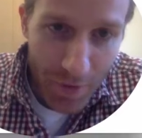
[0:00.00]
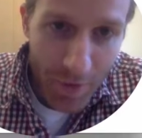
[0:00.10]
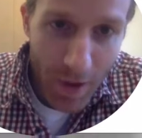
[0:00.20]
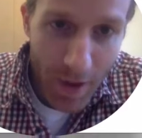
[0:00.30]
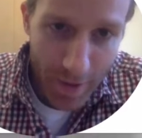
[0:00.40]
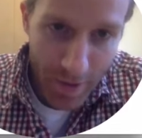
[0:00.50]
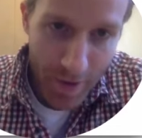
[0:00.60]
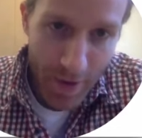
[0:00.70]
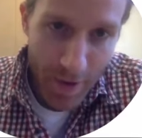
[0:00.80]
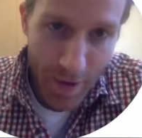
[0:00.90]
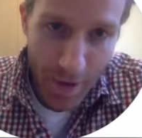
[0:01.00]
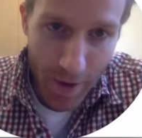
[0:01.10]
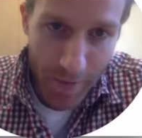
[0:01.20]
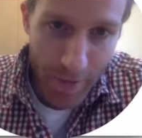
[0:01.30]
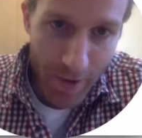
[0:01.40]
of a line,
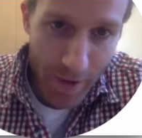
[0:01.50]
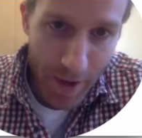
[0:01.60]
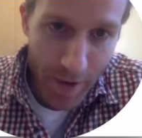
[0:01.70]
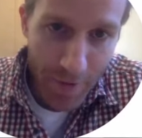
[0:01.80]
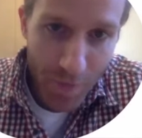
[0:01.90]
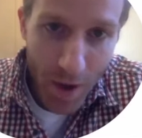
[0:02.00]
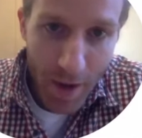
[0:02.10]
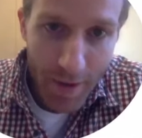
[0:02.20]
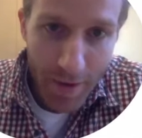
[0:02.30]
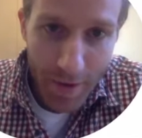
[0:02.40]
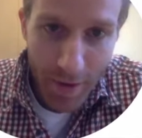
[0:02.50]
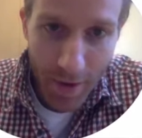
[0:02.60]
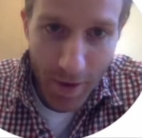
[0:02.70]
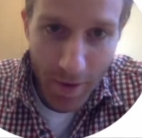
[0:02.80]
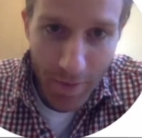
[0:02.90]
the x,
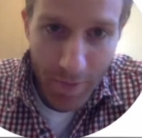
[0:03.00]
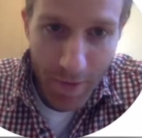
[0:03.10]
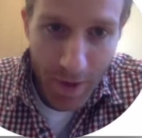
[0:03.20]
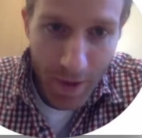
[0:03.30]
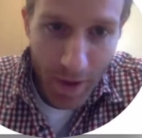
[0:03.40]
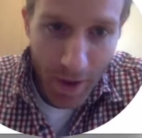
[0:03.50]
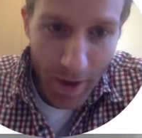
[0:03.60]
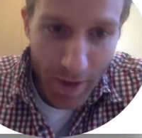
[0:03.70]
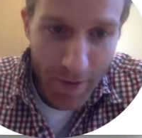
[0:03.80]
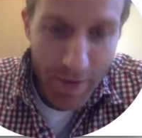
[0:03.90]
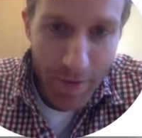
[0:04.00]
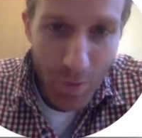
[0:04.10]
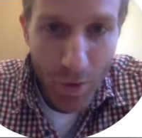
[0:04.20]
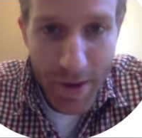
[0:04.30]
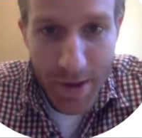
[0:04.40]
y, and
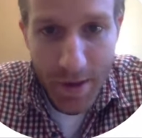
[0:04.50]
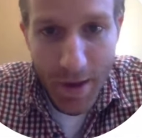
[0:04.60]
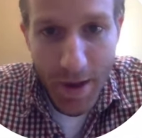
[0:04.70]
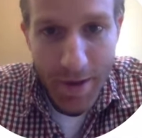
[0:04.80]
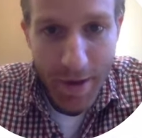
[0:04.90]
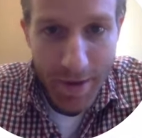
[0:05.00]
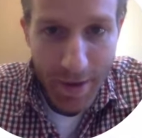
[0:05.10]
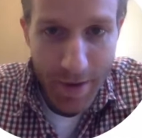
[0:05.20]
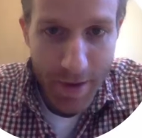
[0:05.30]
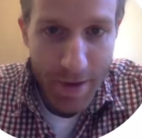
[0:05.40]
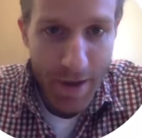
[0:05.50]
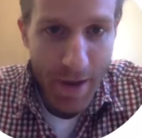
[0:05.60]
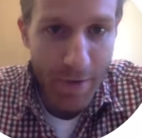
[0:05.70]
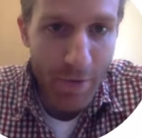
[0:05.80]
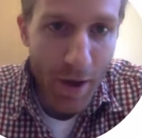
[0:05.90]
points in a line, and then the
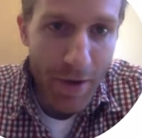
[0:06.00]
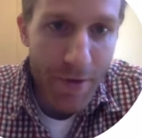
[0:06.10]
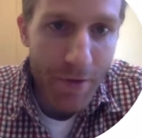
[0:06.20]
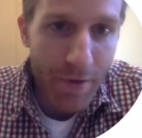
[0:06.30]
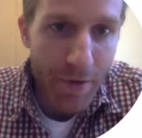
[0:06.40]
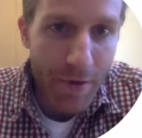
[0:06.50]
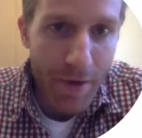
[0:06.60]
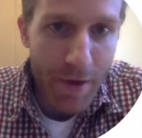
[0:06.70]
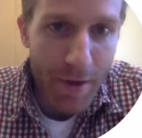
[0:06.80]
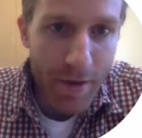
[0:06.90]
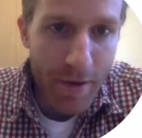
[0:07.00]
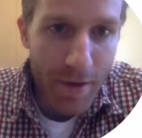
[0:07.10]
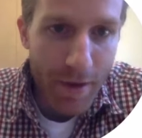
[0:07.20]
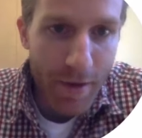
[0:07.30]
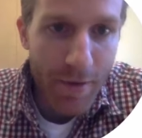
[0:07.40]
end of a line. So
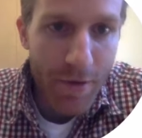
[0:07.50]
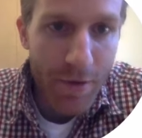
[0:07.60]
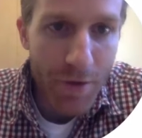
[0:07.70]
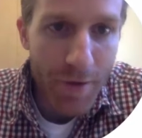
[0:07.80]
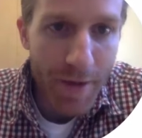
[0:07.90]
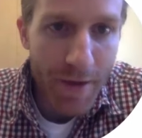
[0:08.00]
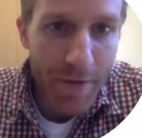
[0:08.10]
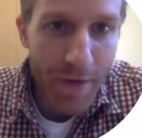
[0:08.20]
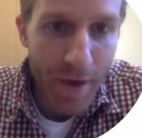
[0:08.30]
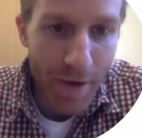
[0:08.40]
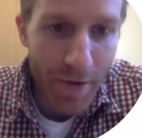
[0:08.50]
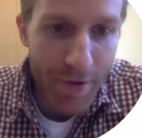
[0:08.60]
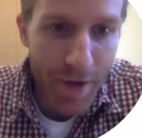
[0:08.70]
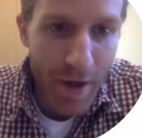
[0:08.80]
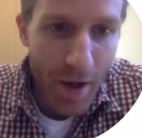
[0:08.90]
the individual specifiers
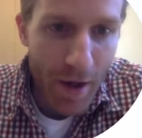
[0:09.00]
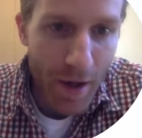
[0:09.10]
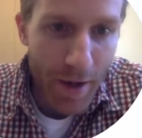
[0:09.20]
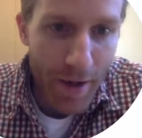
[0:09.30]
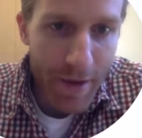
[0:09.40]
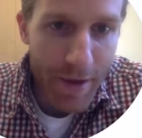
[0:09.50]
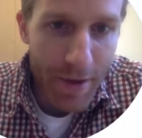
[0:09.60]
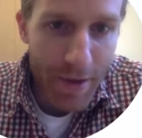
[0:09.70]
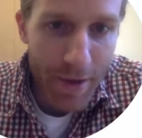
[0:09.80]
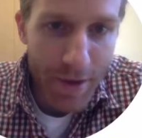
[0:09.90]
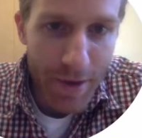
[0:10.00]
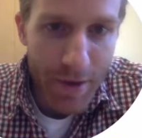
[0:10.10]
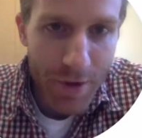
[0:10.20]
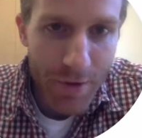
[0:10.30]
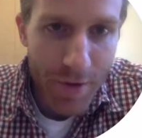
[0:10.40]
in
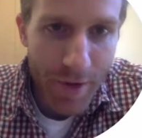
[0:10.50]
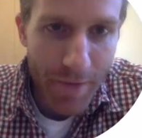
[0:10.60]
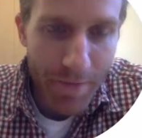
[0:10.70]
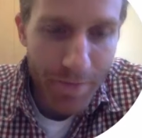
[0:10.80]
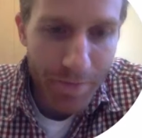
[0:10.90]
this string,